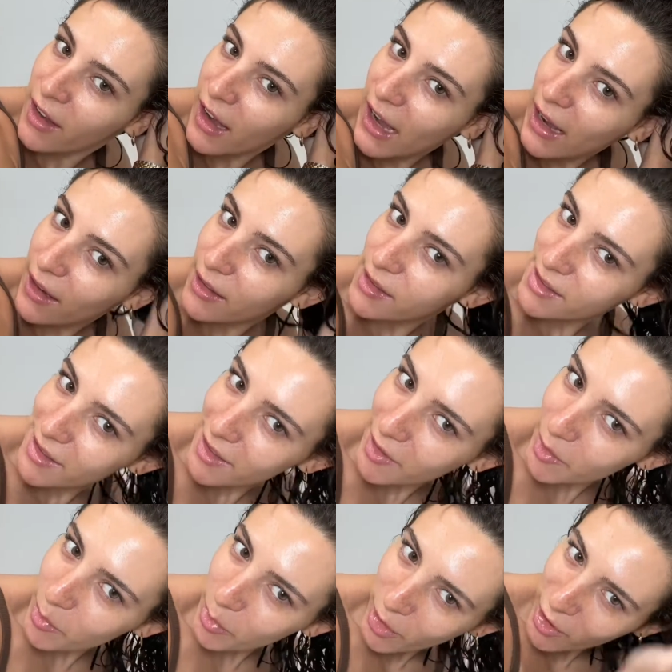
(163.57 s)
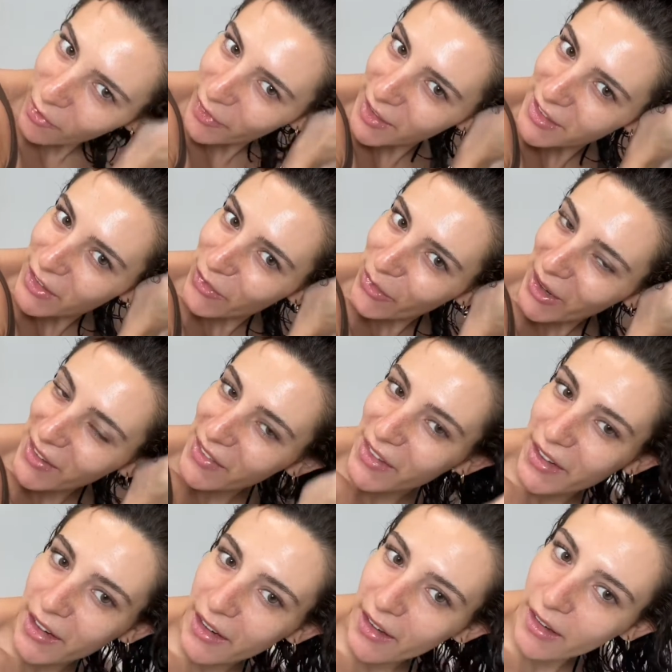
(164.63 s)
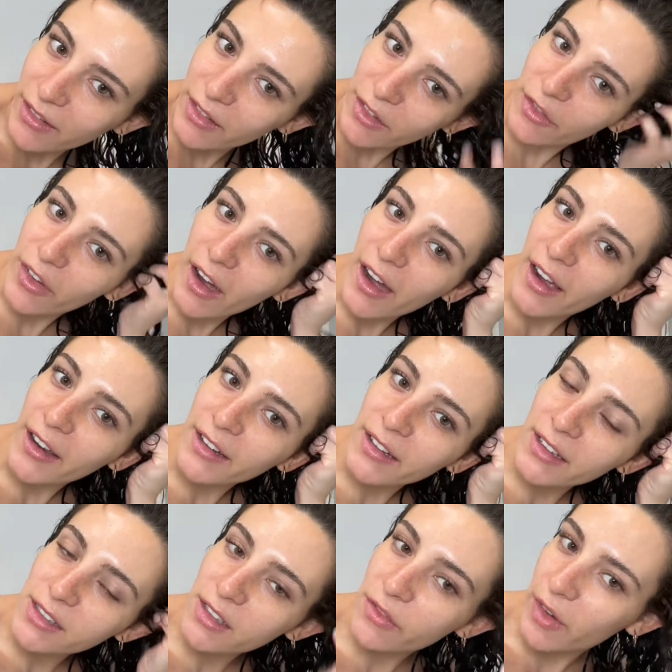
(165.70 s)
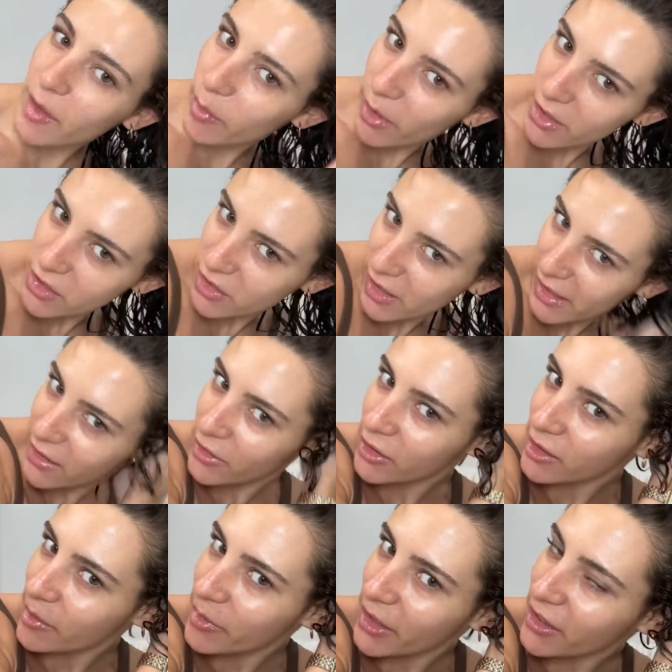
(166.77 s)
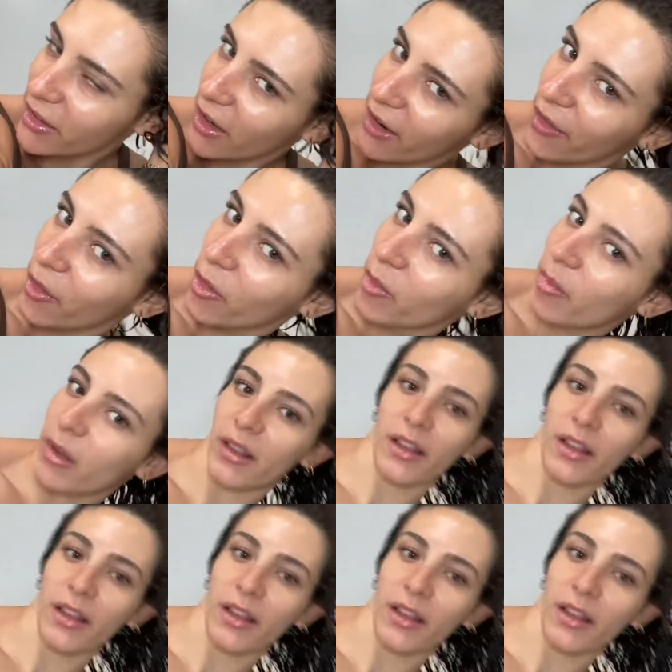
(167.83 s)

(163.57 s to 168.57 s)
as like perfect and ringlety and defined as if I brush styled or something? No, but